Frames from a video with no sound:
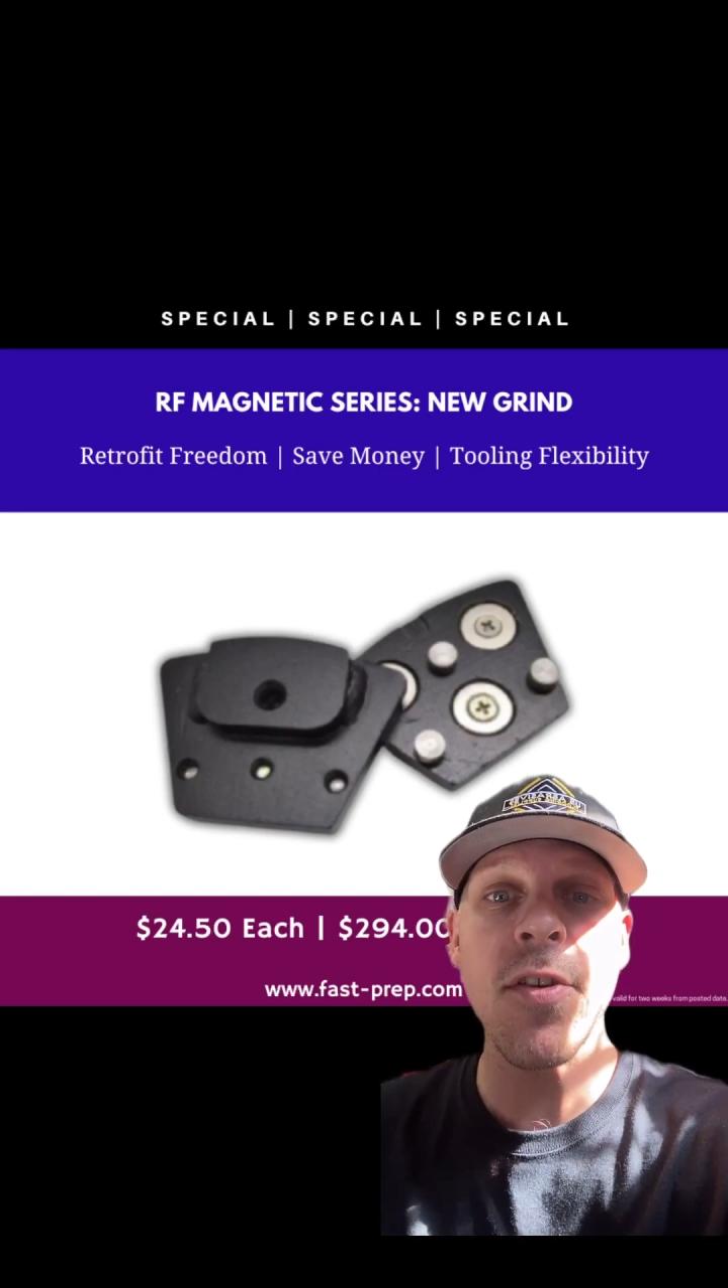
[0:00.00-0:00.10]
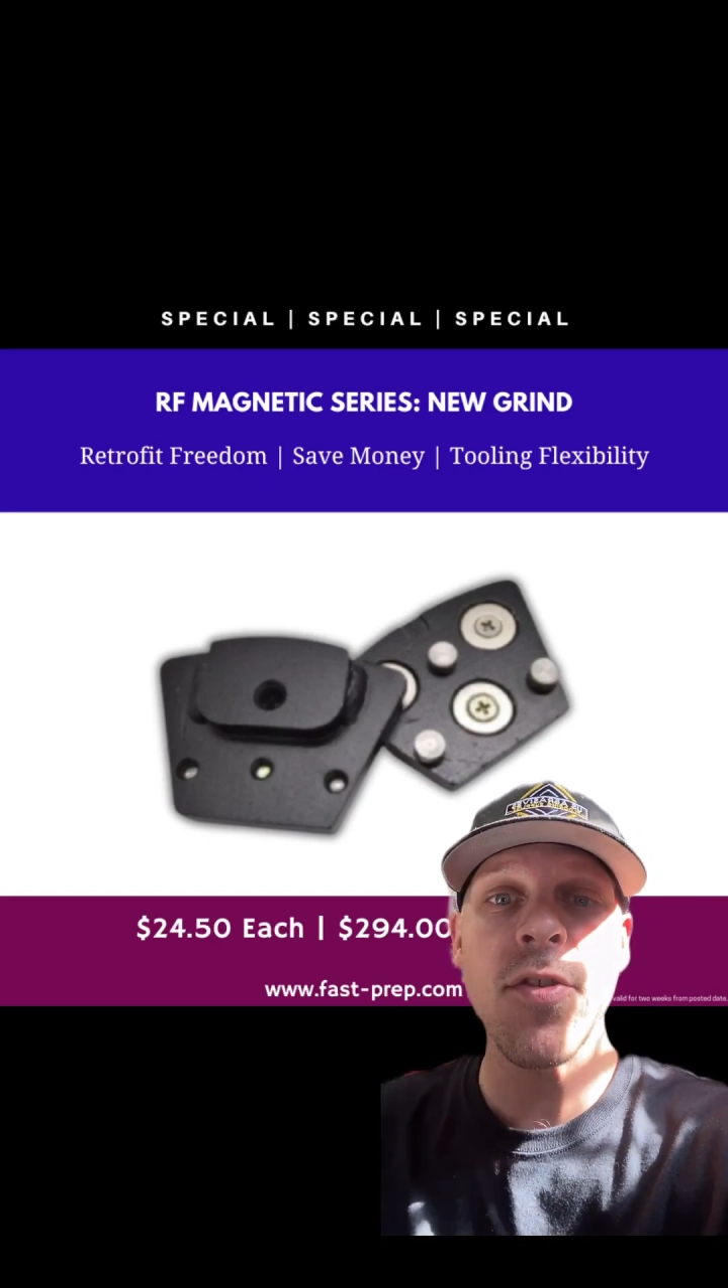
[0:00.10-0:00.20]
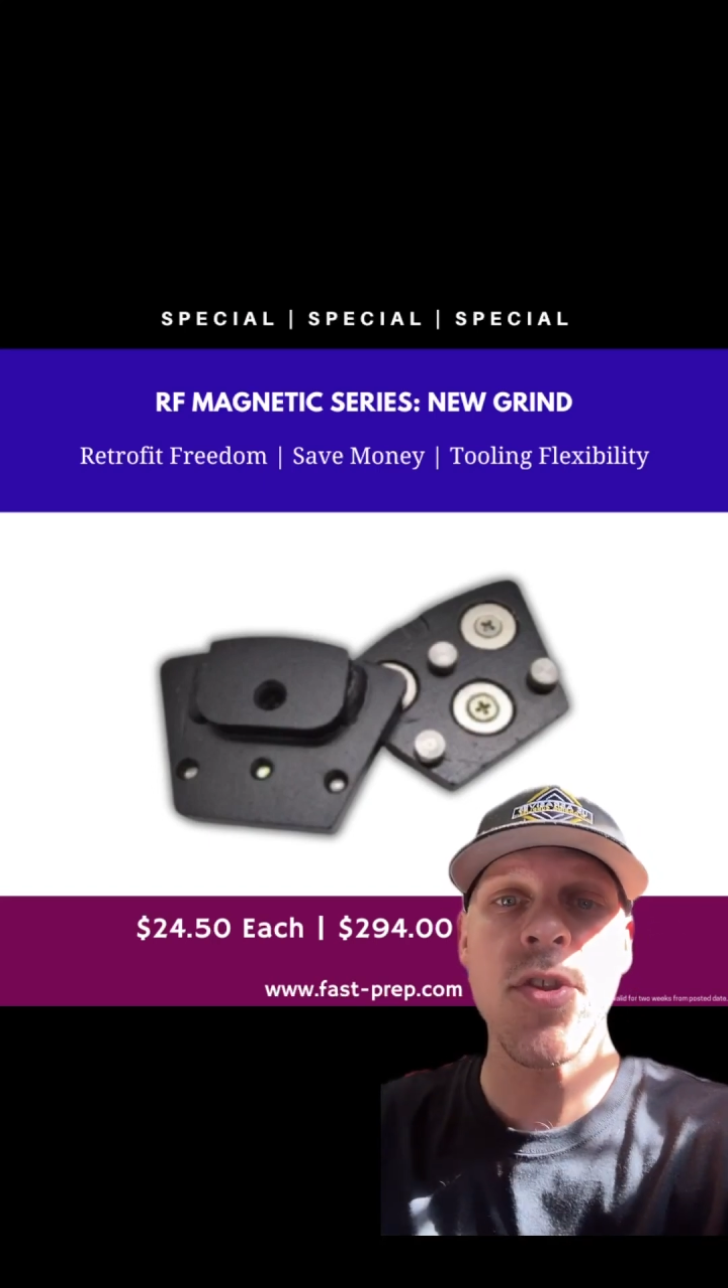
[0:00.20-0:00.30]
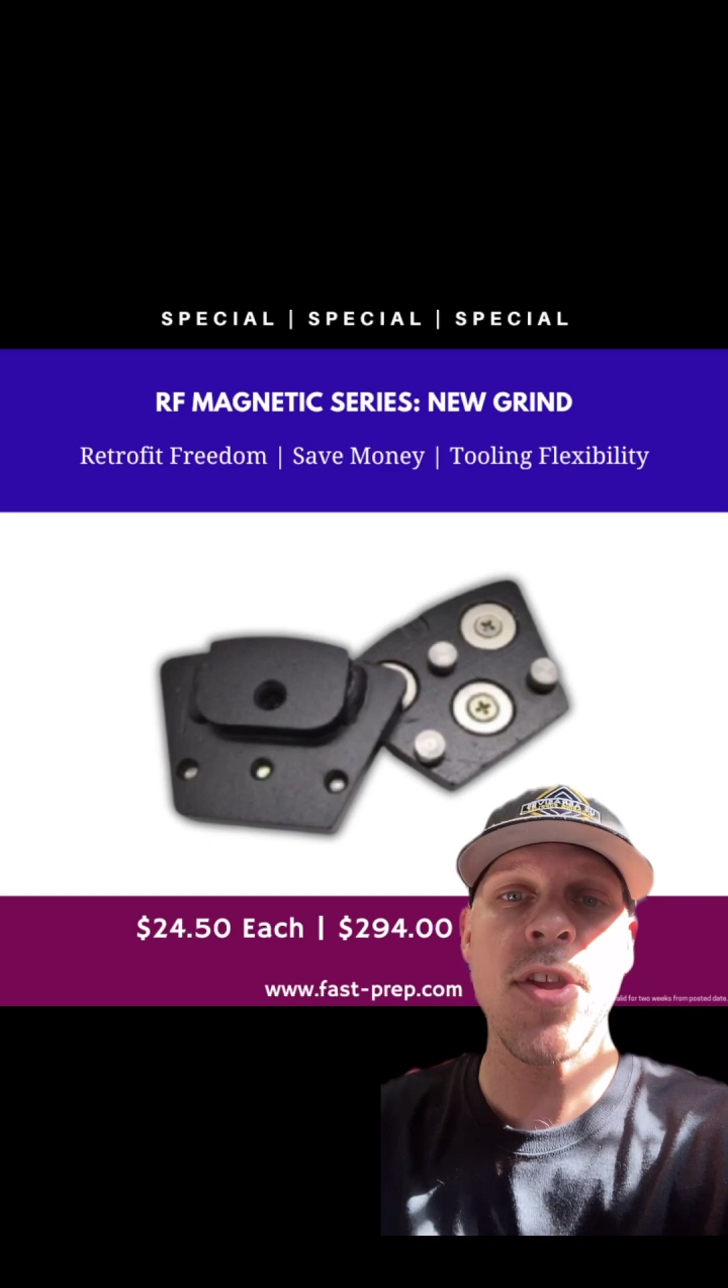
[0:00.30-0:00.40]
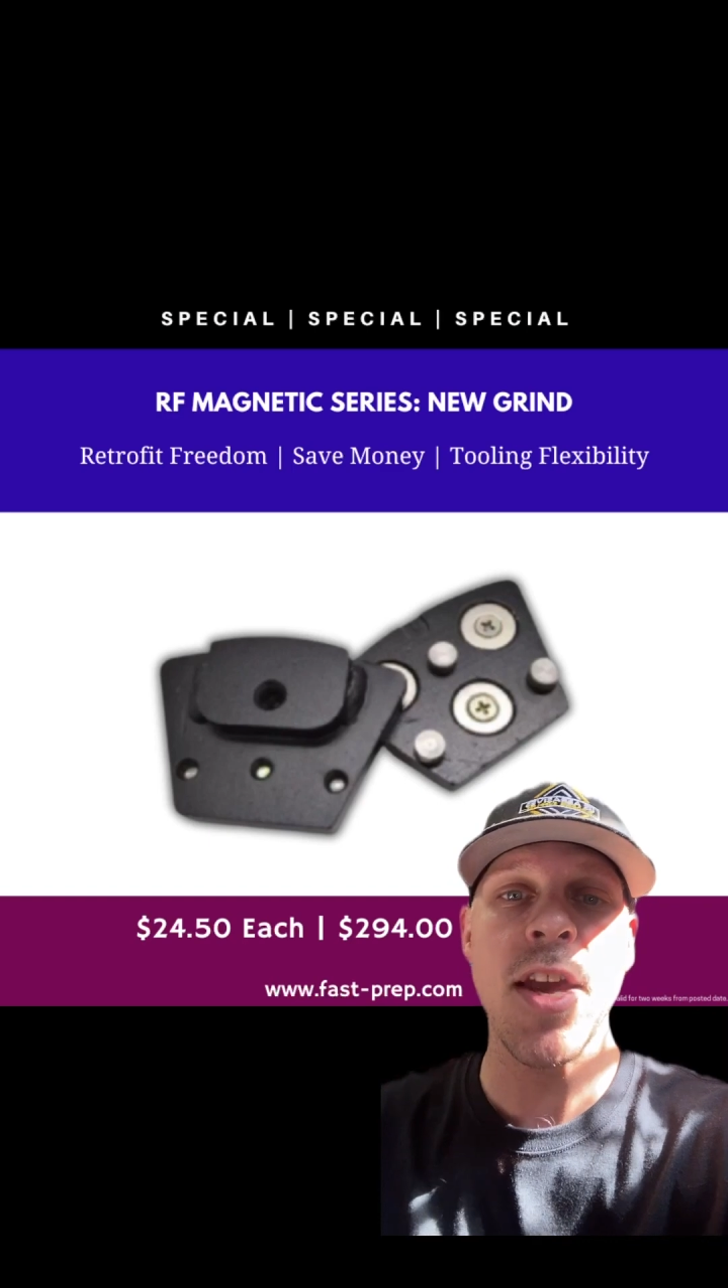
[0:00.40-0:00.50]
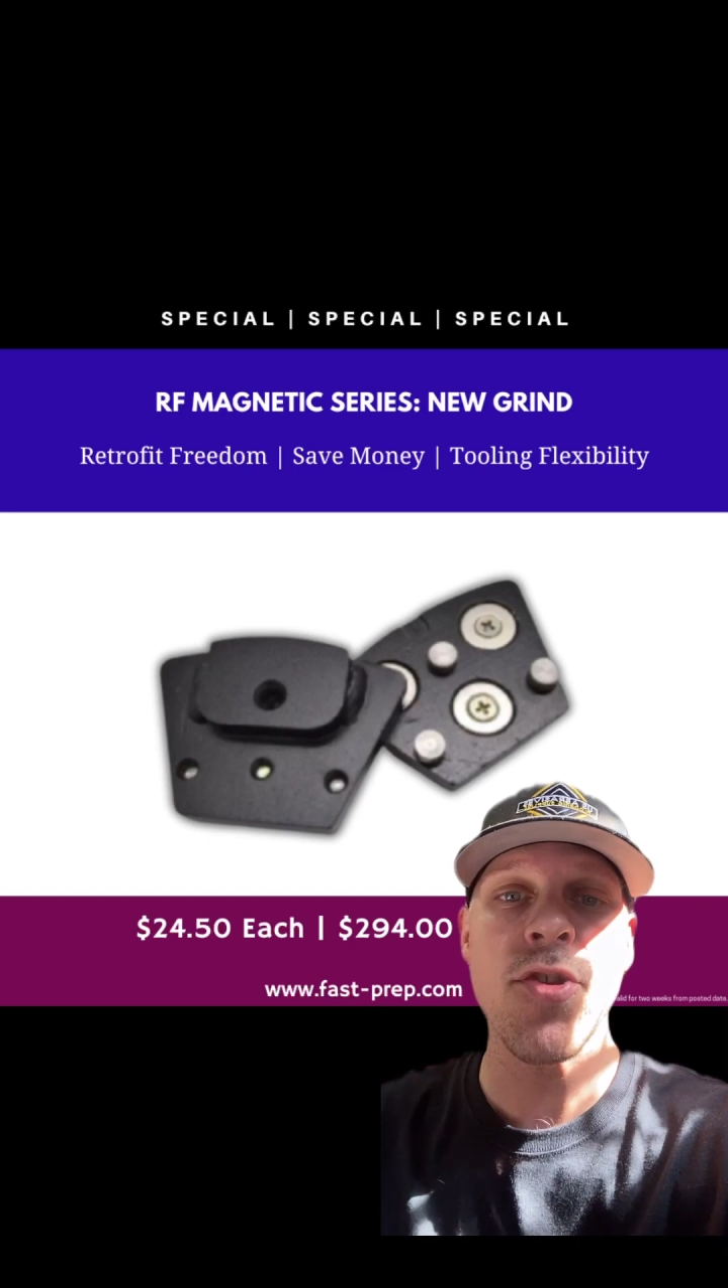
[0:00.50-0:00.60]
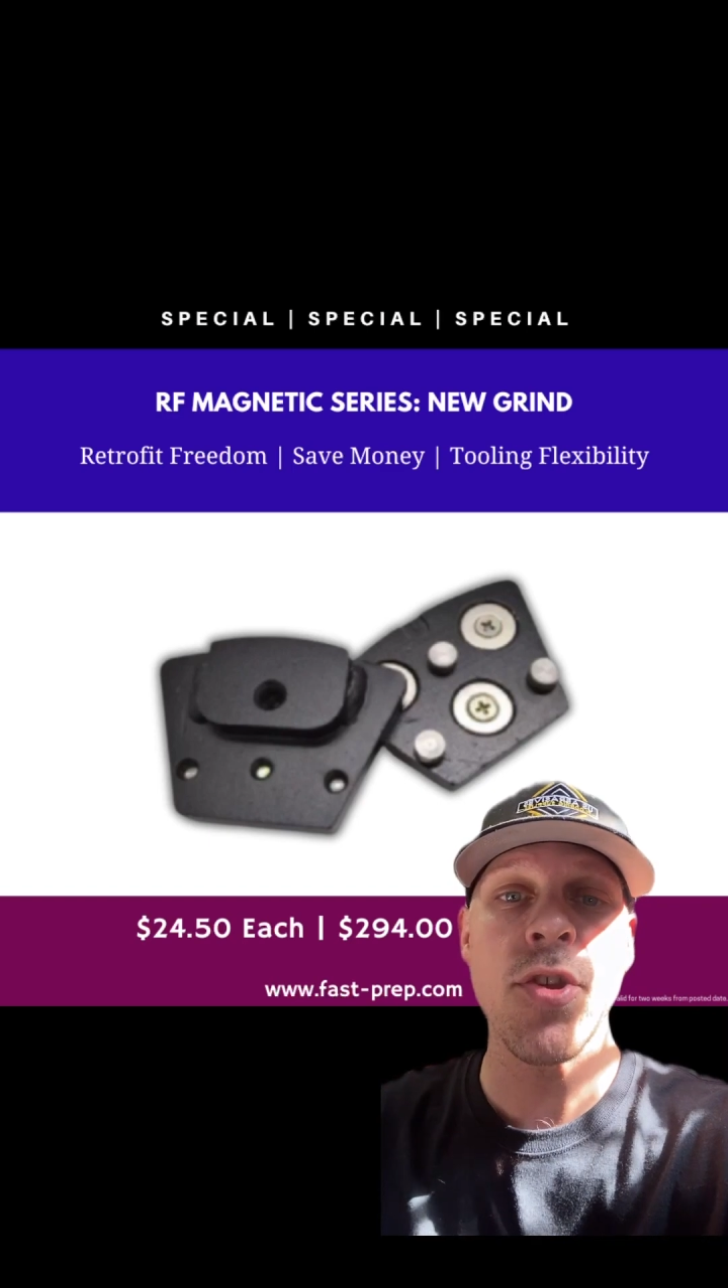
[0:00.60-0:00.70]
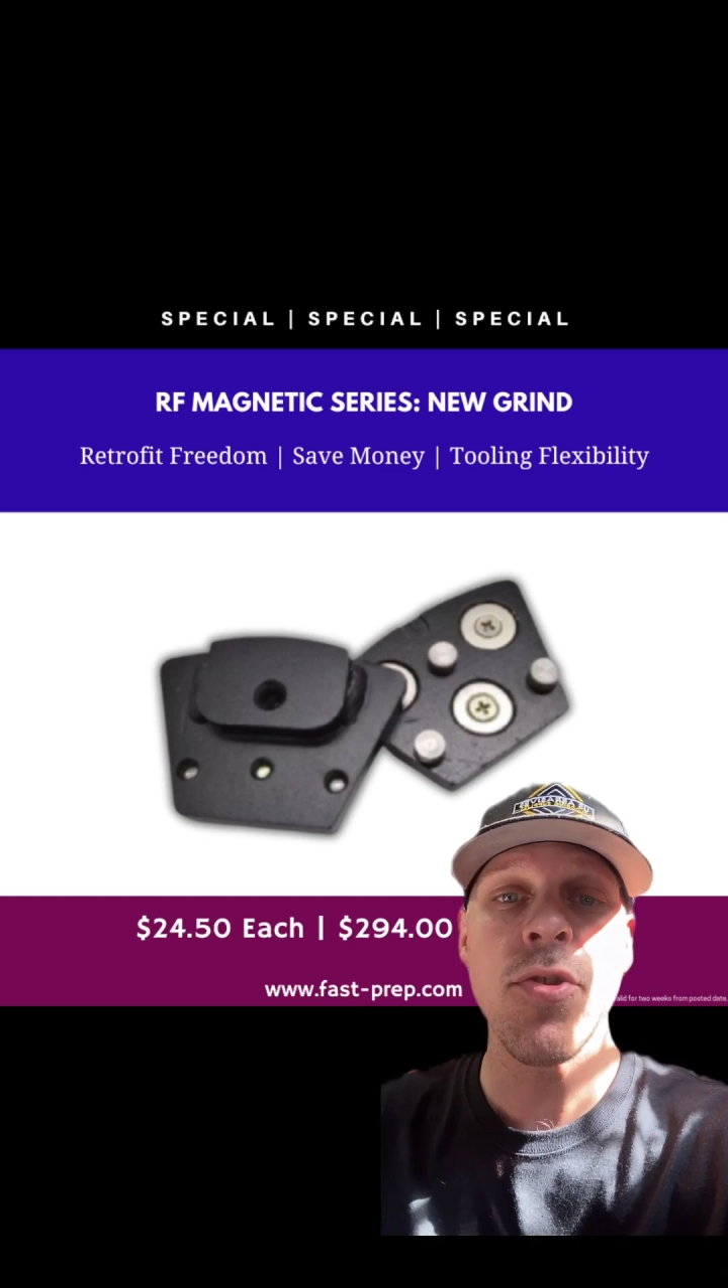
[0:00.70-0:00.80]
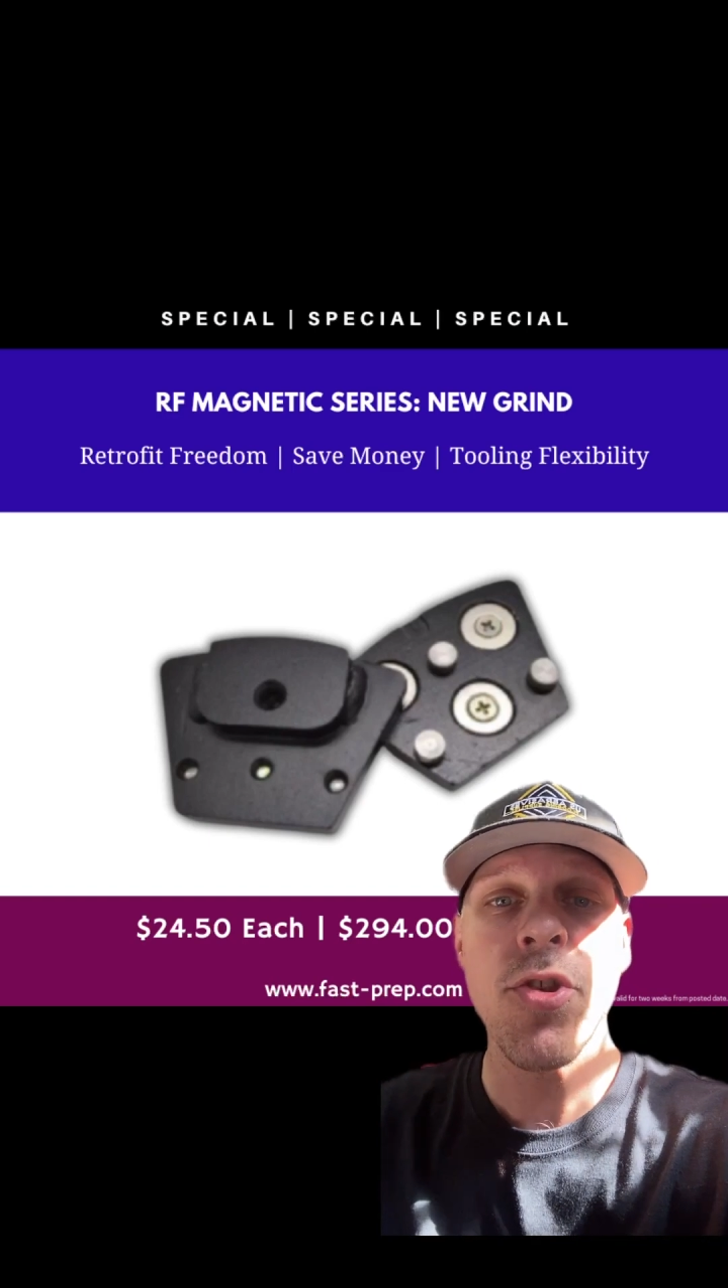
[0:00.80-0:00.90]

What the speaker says: suggestions